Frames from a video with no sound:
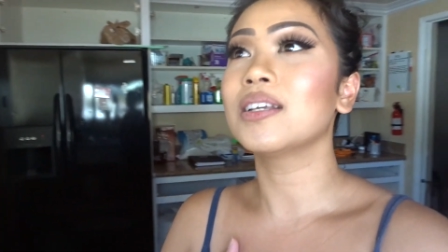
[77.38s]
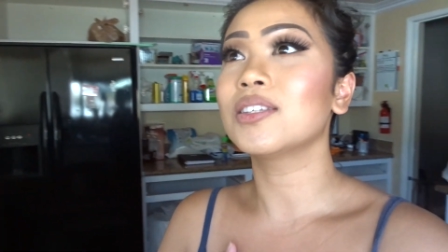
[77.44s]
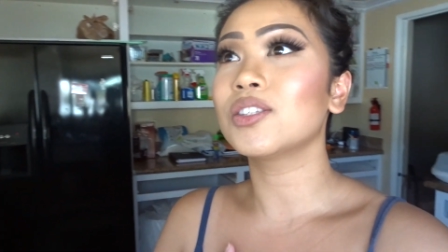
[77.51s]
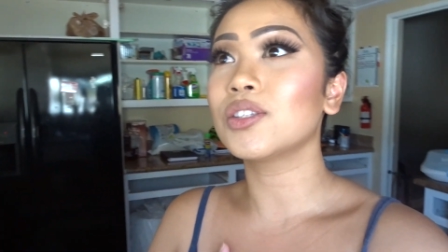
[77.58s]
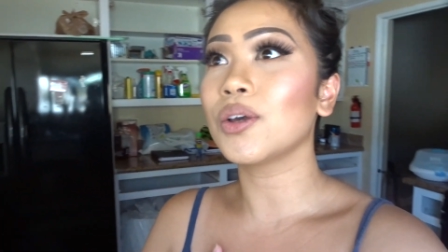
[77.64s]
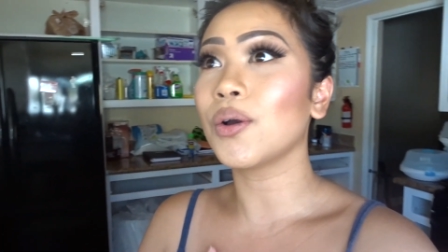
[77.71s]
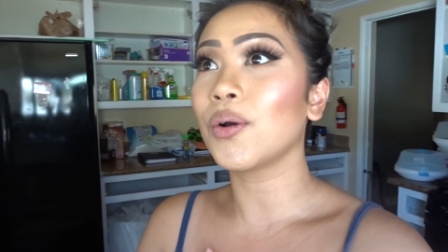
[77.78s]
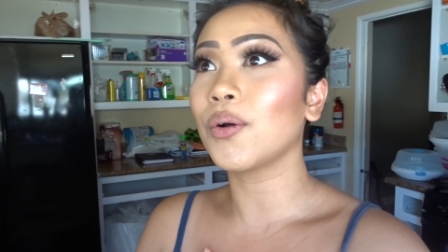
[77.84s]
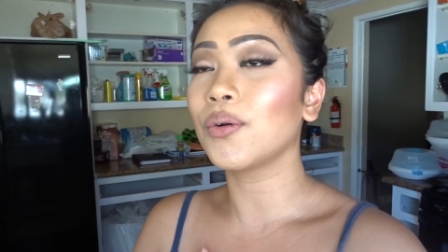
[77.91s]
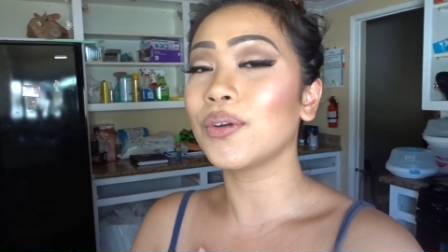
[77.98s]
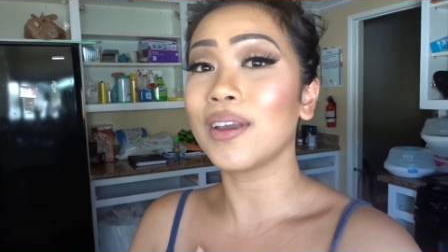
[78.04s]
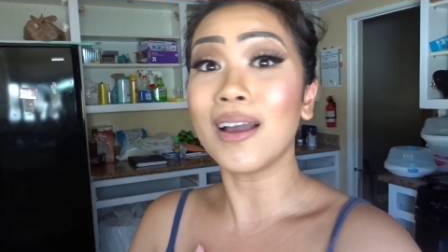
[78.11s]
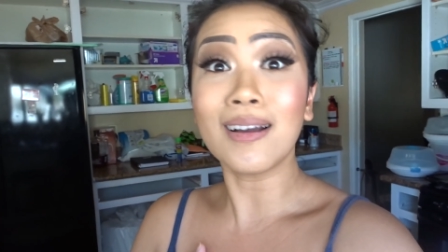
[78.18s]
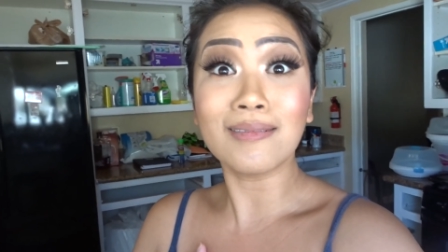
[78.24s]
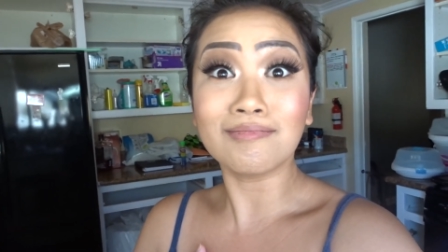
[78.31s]
so
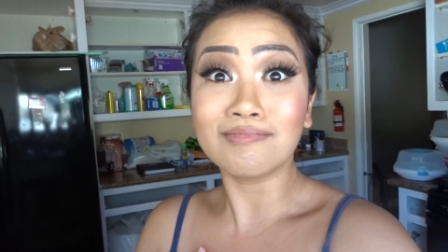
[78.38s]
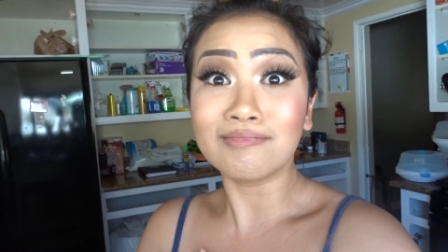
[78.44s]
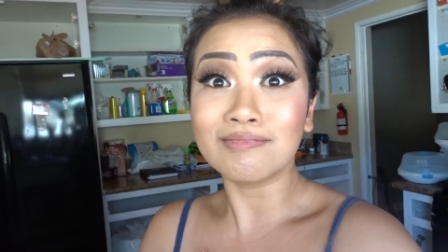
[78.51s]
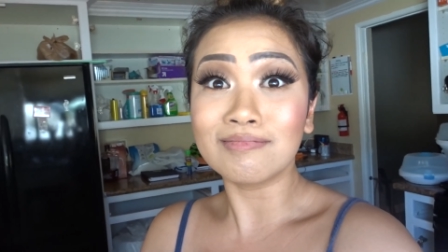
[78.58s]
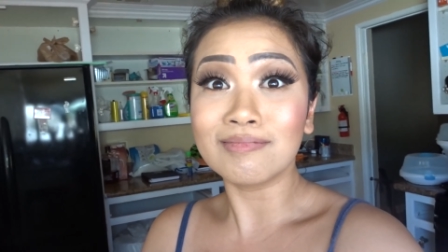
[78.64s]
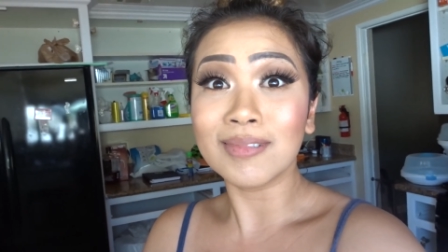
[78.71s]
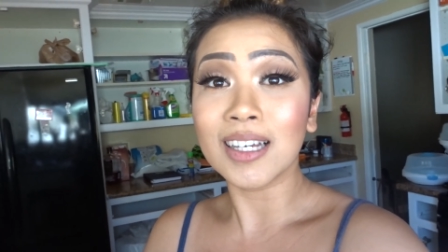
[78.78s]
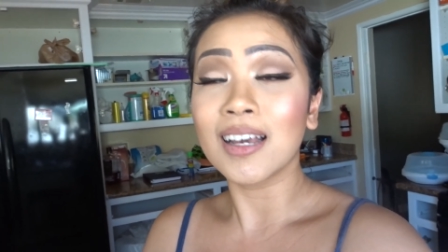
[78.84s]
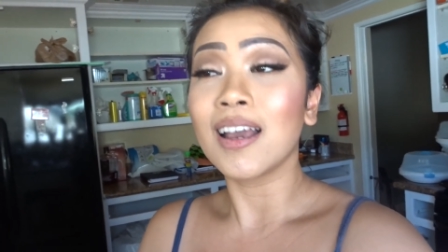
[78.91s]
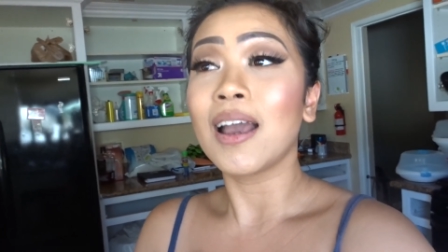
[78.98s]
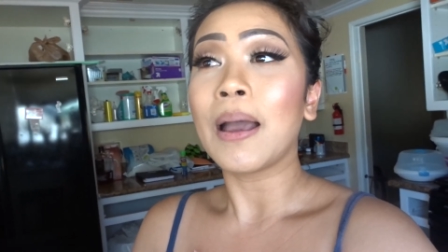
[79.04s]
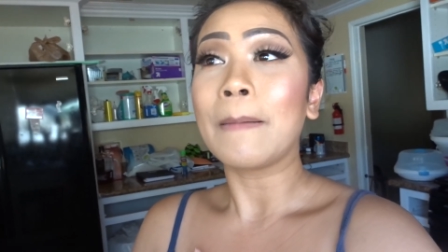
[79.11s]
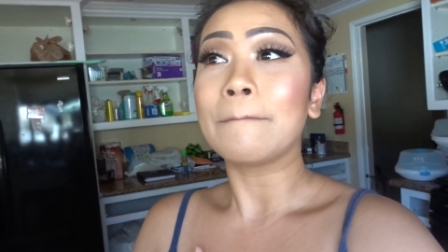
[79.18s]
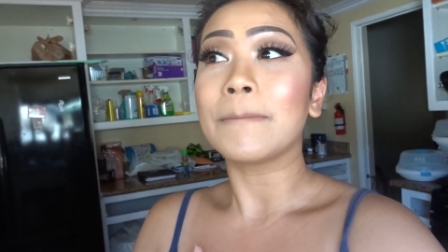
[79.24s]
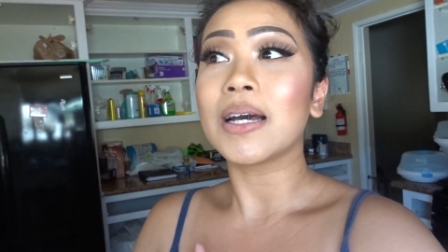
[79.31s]
yeah
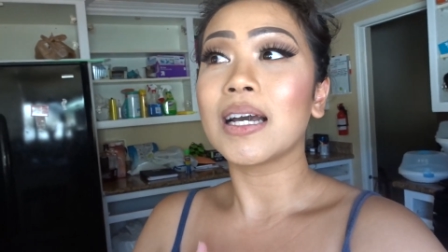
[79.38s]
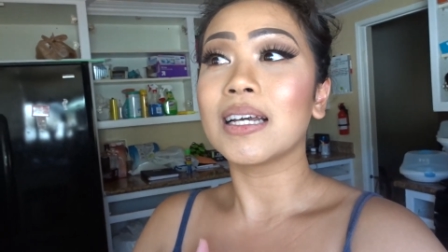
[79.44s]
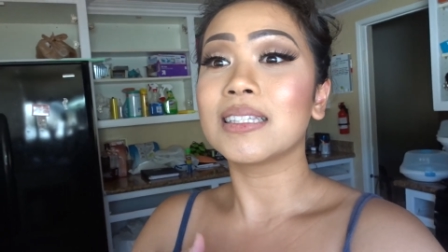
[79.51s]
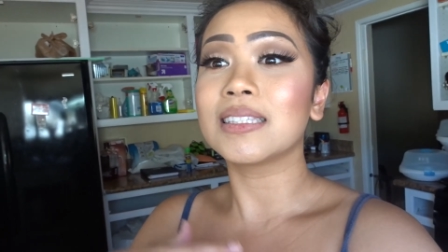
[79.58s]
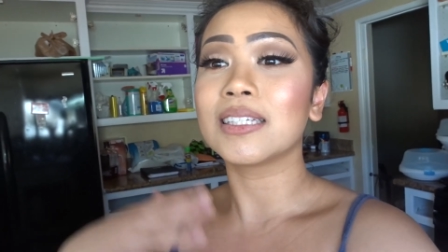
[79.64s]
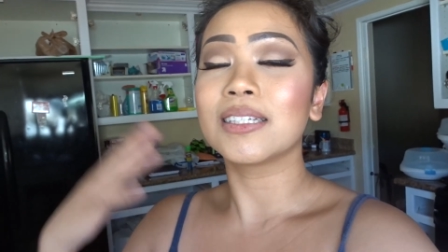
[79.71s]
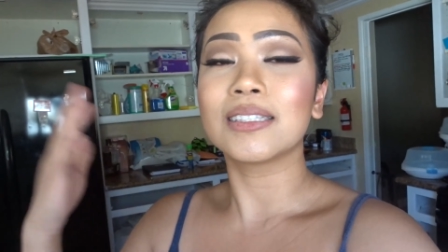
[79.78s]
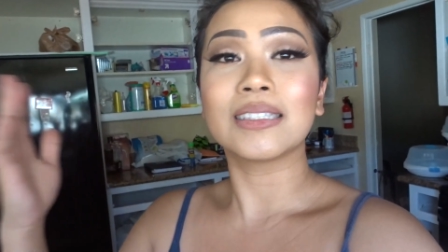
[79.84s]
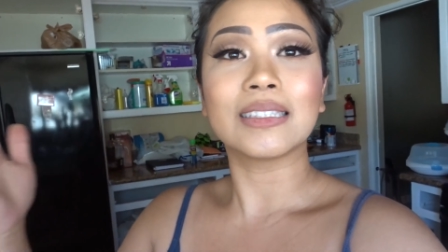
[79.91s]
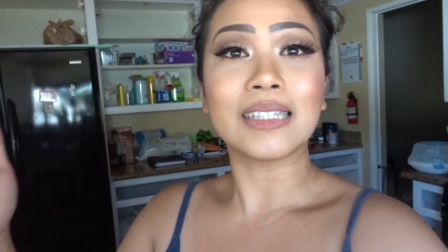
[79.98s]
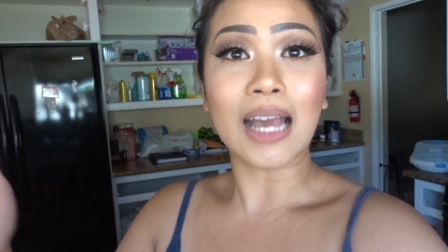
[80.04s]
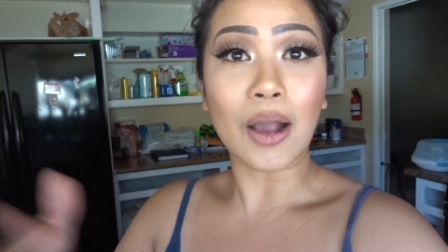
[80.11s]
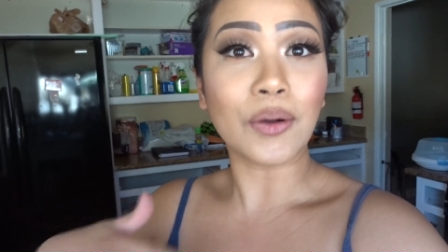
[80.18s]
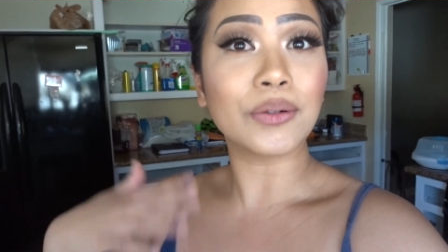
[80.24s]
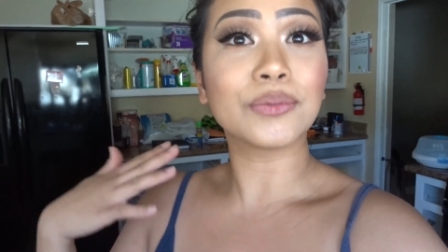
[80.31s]
but
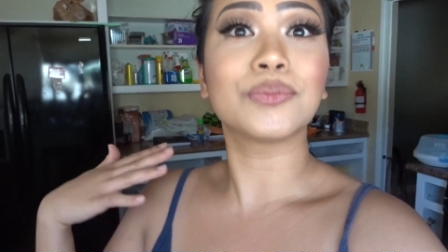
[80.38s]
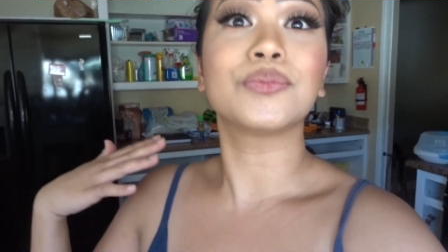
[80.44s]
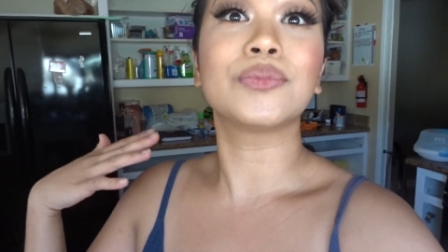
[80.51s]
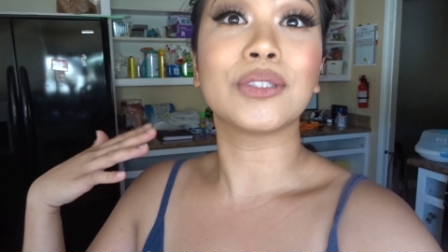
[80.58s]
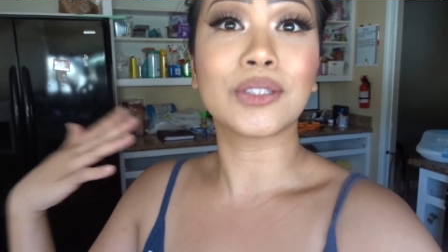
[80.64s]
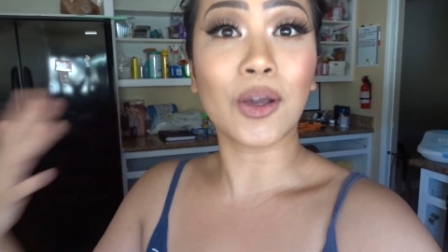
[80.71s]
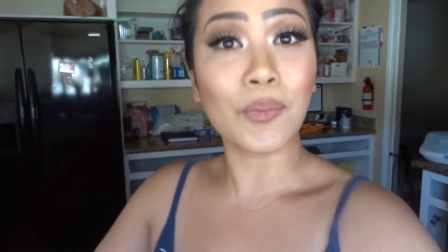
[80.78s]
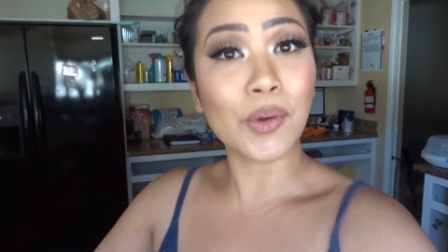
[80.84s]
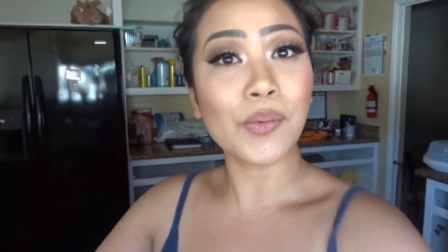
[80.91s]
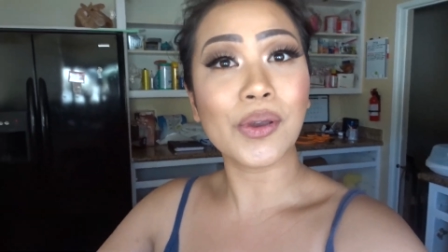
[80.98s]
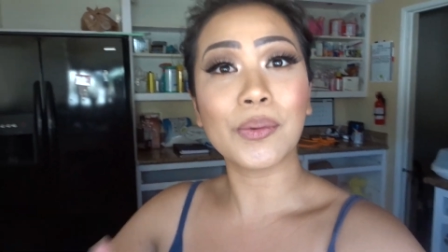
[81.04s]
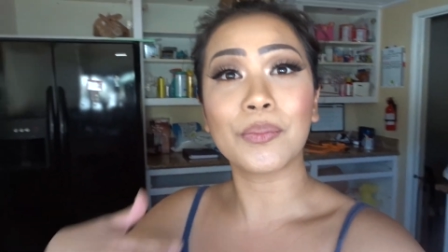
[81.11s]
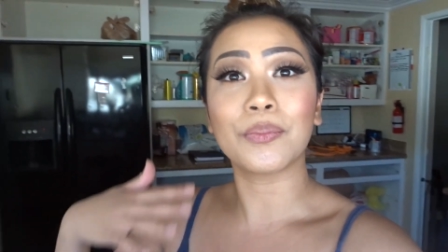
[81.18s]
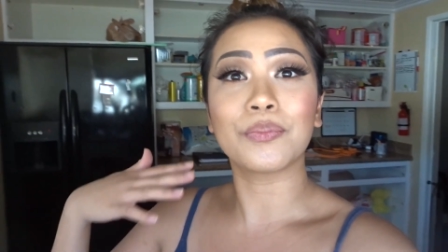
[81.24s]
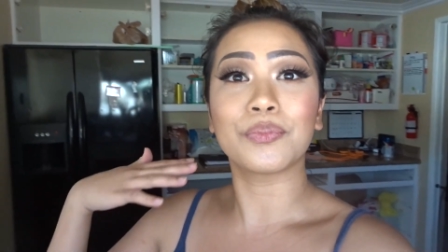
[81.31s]
now this coming
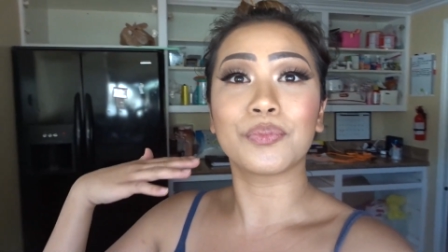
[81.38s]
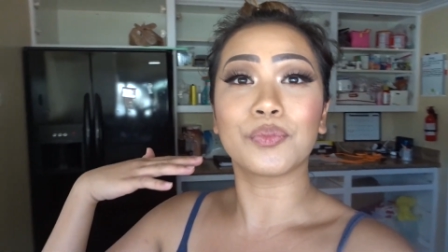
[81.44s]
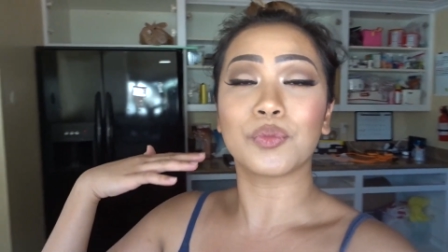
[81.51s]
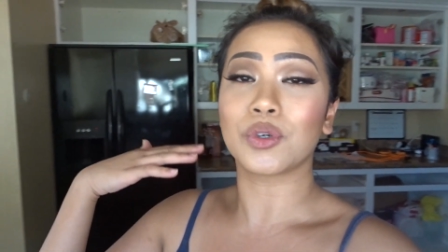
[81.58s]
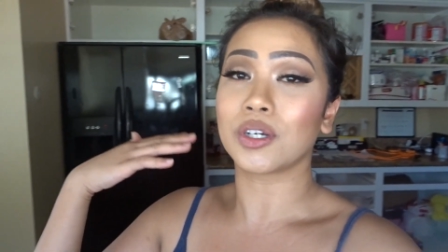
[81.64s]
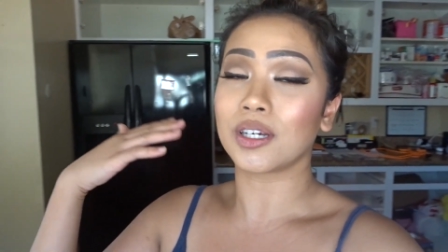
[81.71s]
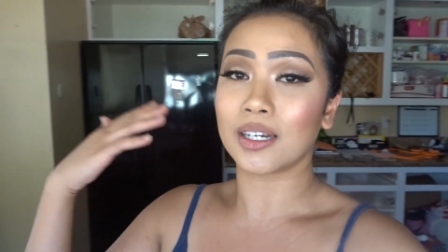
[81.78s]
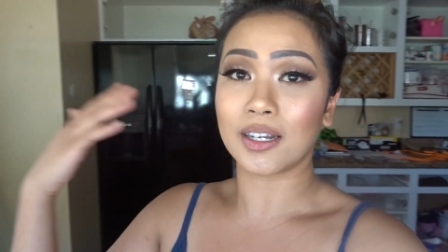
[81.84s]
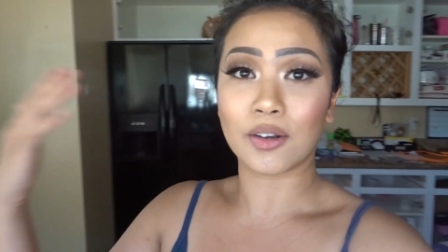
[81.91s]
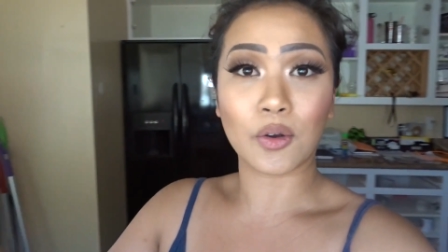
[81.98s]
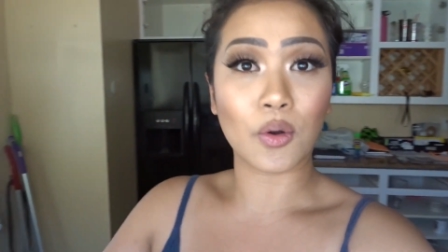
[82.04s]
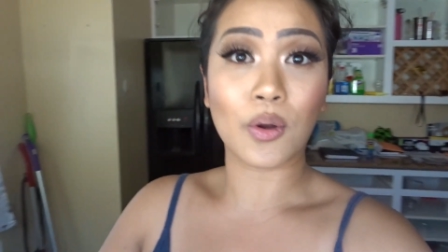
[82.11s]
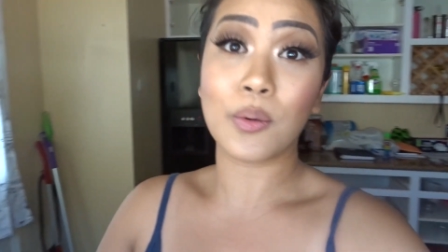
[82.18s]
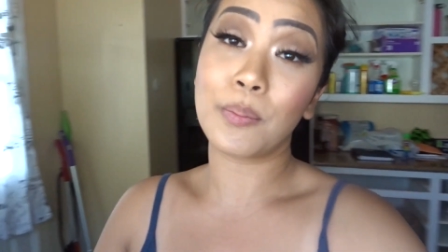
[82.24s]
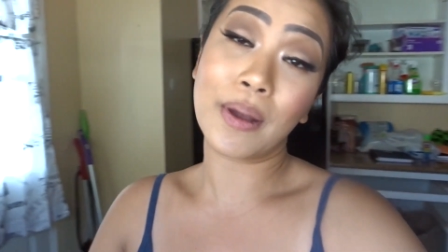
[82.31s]
week we're gonna
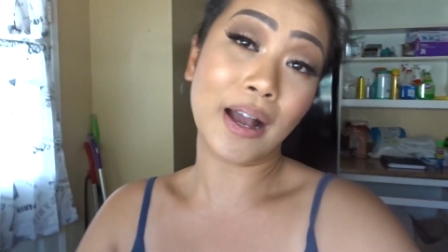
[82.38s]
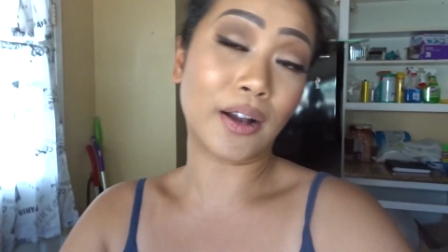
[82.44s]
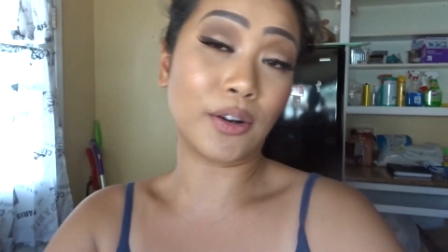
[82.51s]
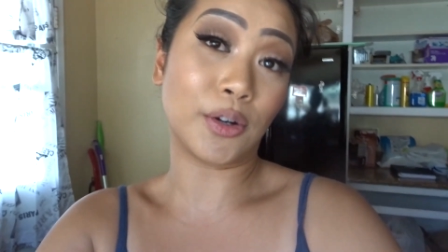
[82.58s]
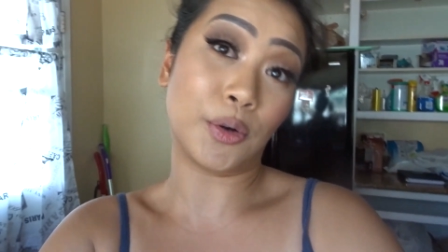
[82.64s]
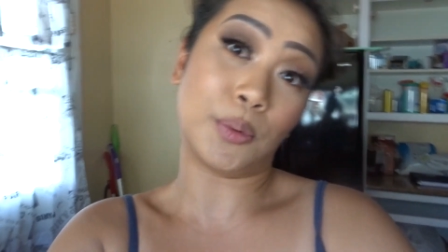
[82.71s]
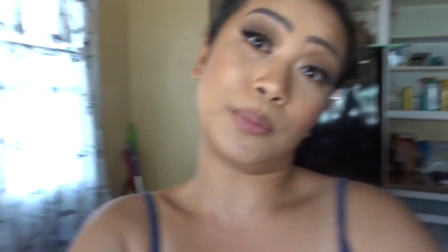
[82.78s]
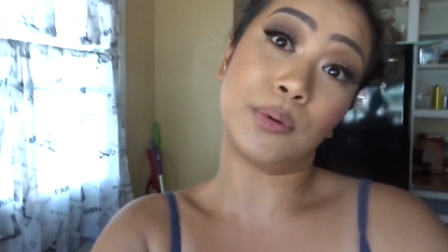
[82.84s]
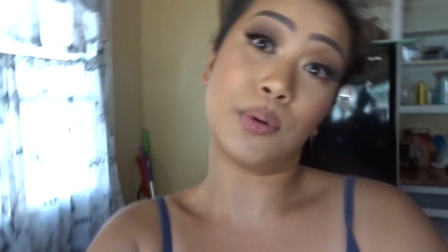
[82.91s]
go on back on our